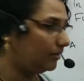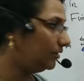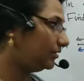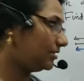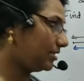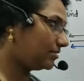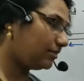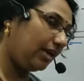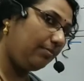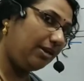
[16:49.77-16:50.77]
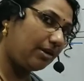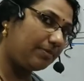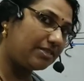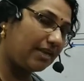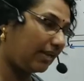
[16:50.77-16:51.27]
This is 3 meter per
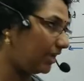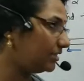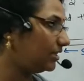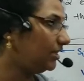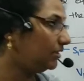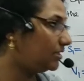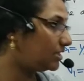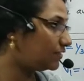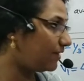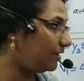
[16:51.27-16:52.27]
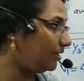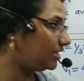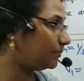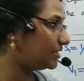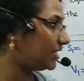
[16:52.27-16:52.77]
second. This is 5
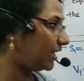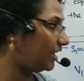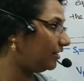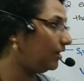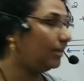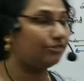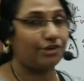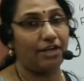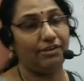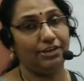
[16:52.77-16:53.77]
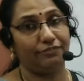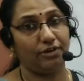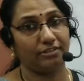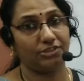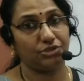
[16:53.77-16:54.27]
meter per second. Travelled for
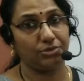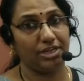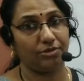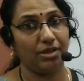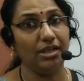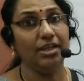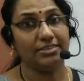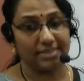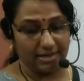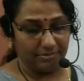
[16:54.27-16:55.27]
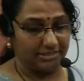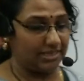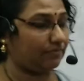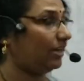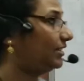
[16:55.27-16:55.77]
the 2 equal time interval.